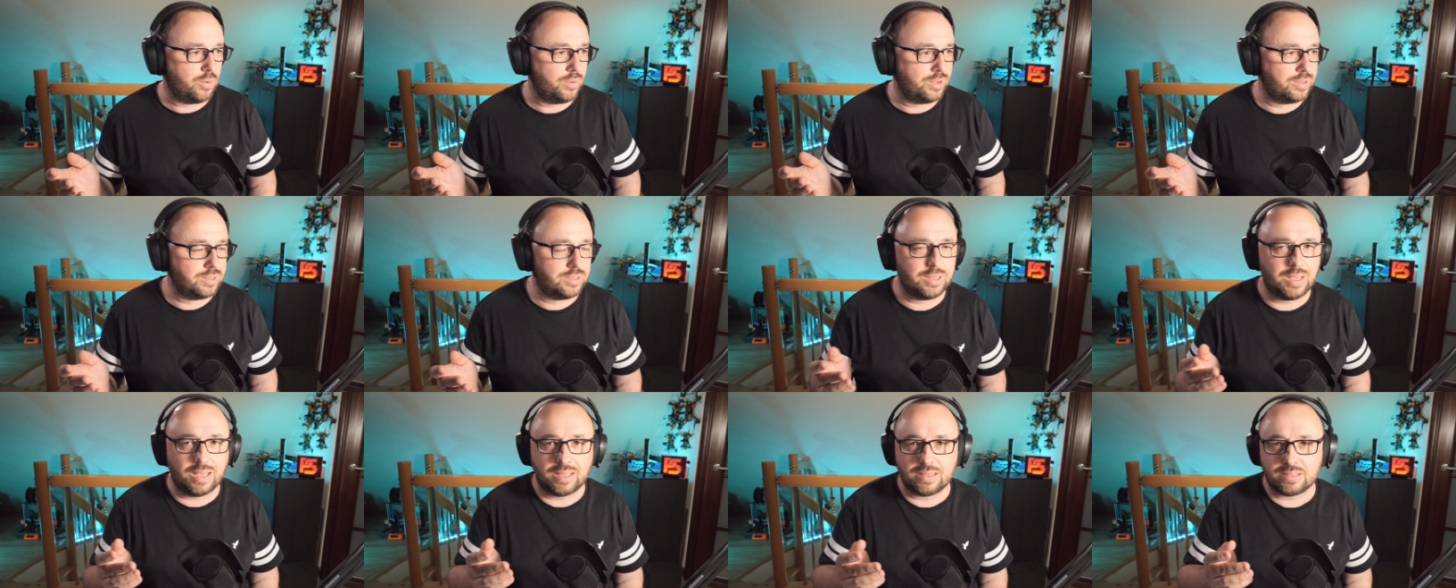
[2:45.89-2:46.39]

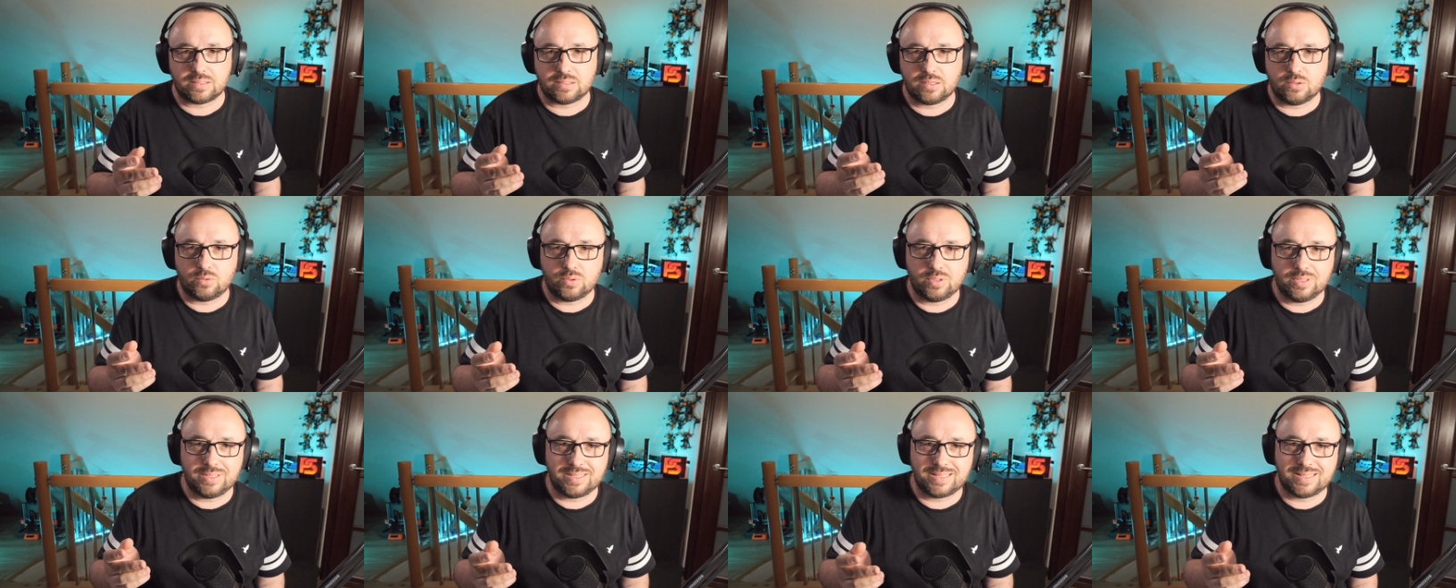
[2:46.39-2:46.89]
And the
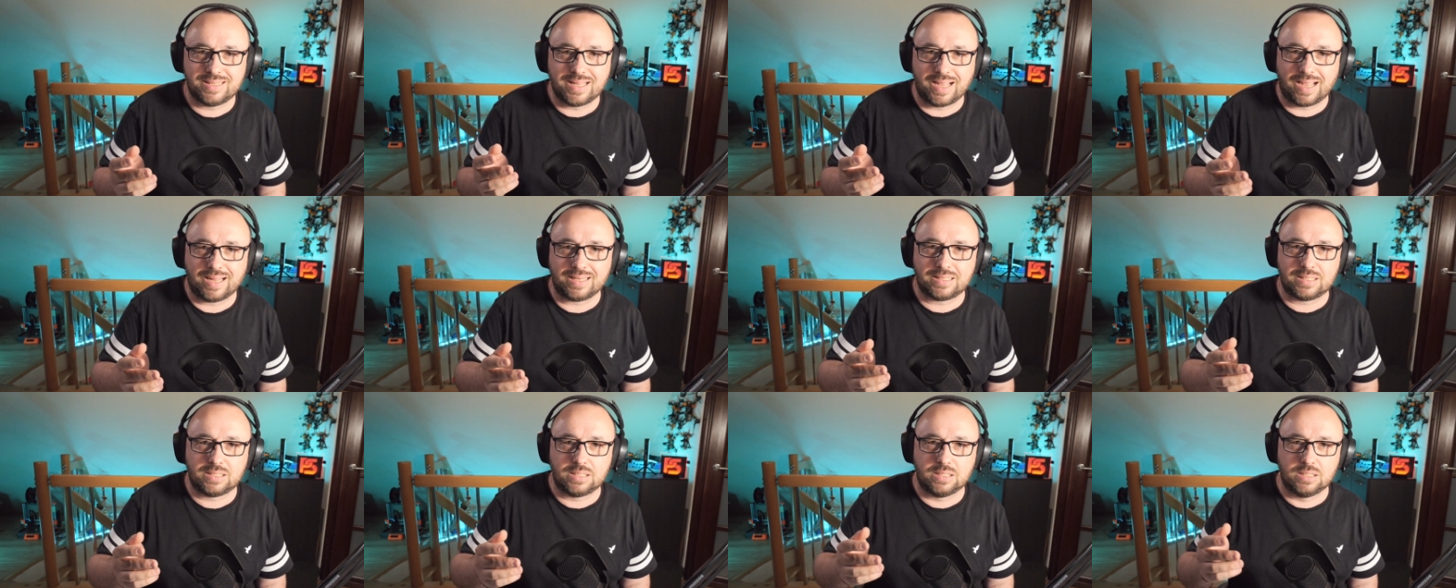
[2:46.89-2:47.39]
answer is
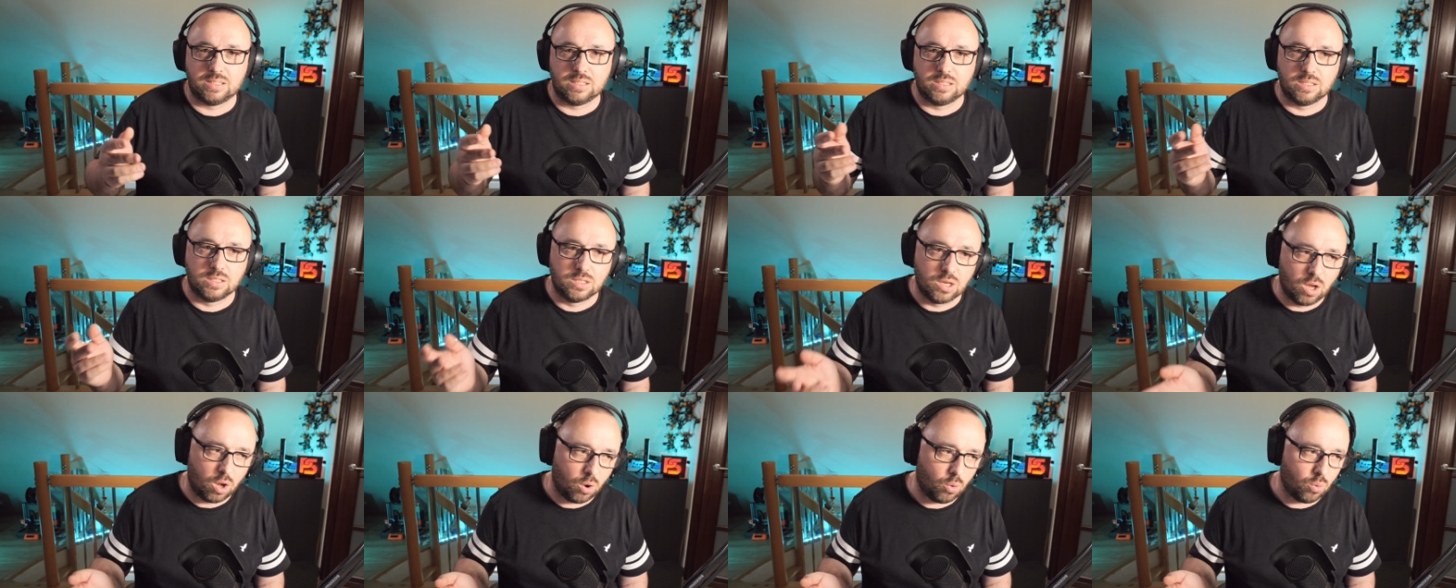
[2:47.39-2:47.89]
that
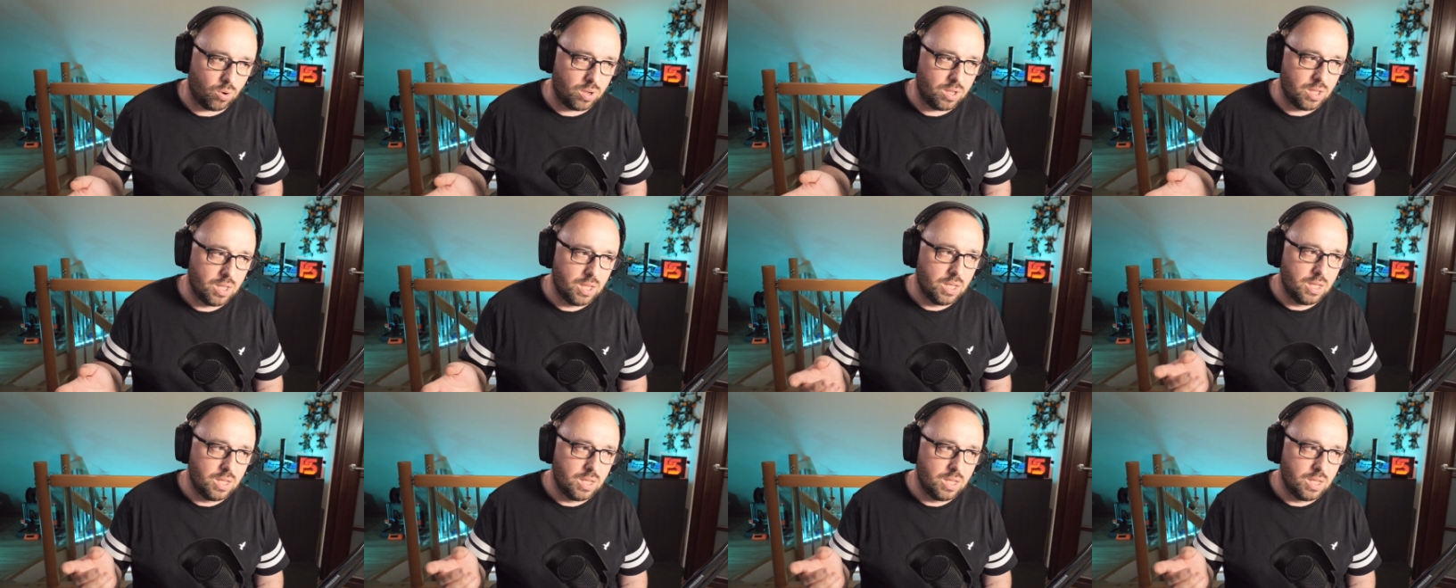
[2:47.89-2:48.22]
no.